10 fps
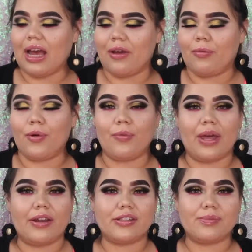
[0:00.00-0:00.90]
I would
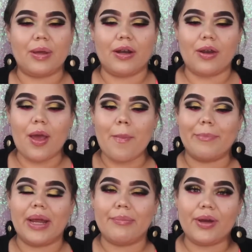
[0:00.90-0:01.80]
rather spend
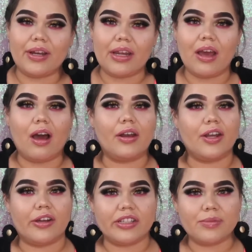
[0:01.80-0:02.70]
my money on
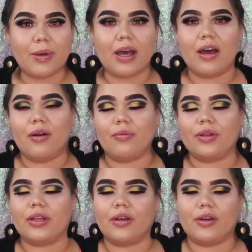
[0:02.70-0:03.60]
a good spot
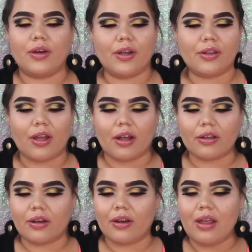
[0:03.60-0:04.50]
with a good
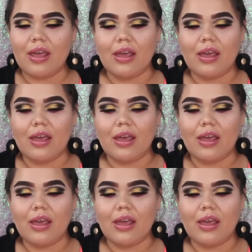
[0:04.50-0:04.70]
doctor.